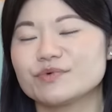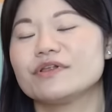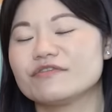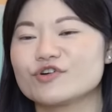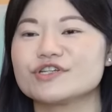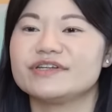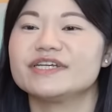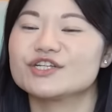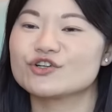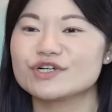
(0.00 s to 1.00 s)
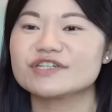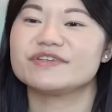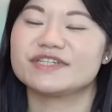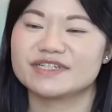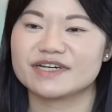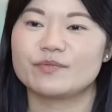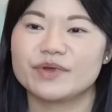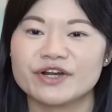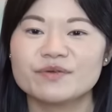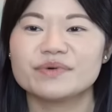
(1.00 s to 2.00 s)
Well, of course, you need a tourist visa to come
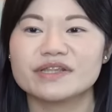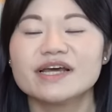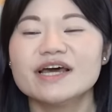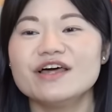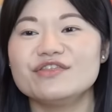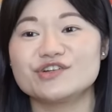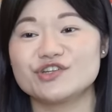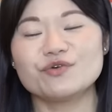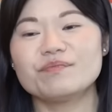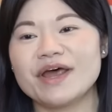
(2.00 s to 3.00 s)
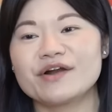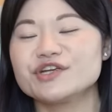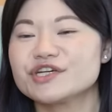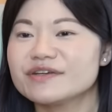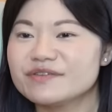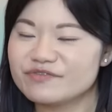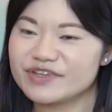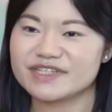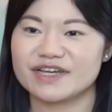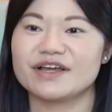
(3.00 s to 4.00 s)
here, but there's no marriage
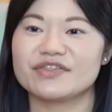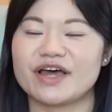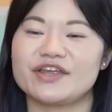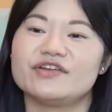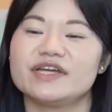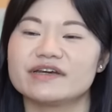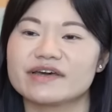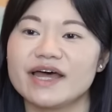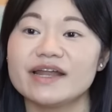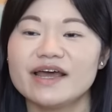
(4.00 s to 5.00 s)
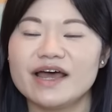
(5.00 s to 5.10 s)
visa that you need to get,